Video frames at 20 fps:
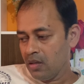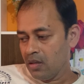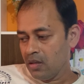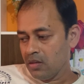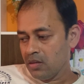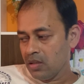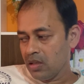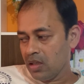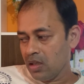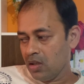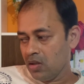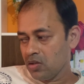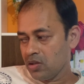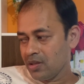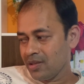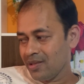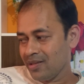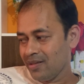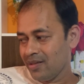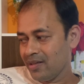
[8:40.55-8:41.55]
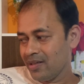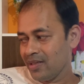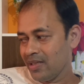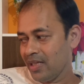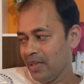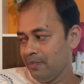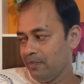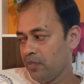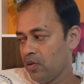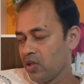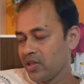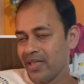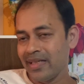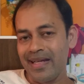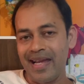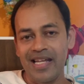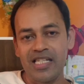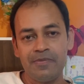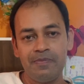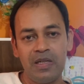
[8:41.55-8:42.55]
Now, third
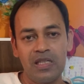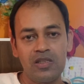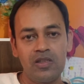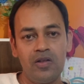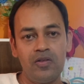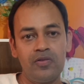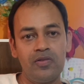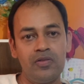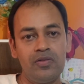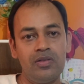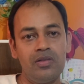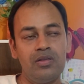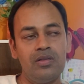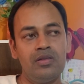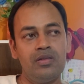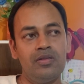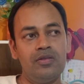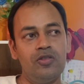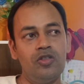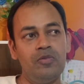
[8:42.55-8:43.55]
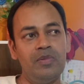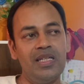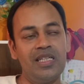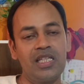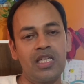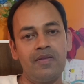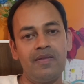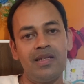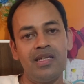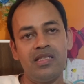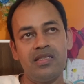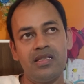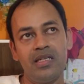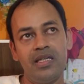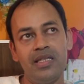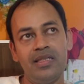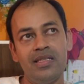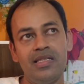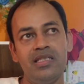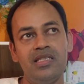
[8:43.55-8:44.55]
important aspect of domain-driven
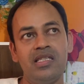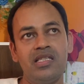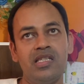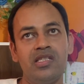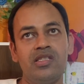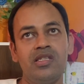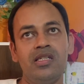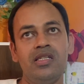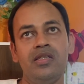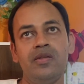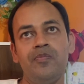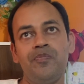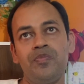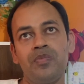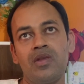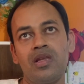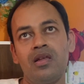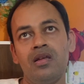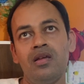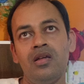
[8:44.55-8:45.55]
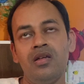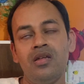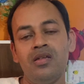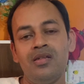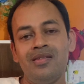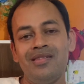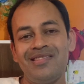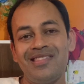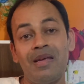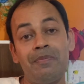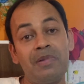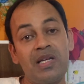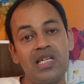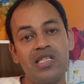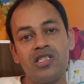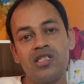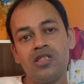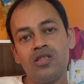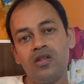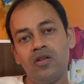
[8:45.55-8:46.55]
design is essentially
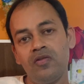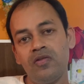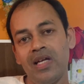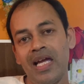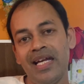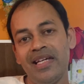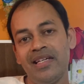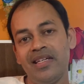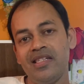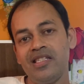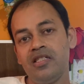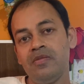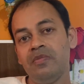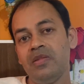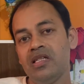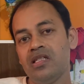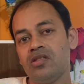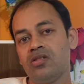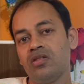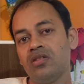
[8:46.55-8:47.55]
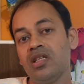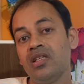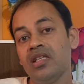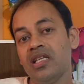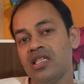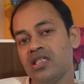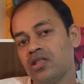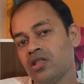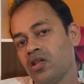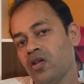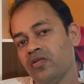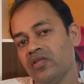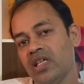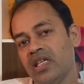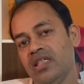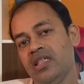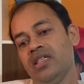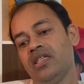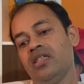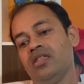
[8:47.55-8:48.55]
separation of entities based on the nature of the
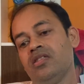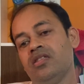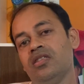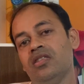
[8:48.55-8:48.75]
entities.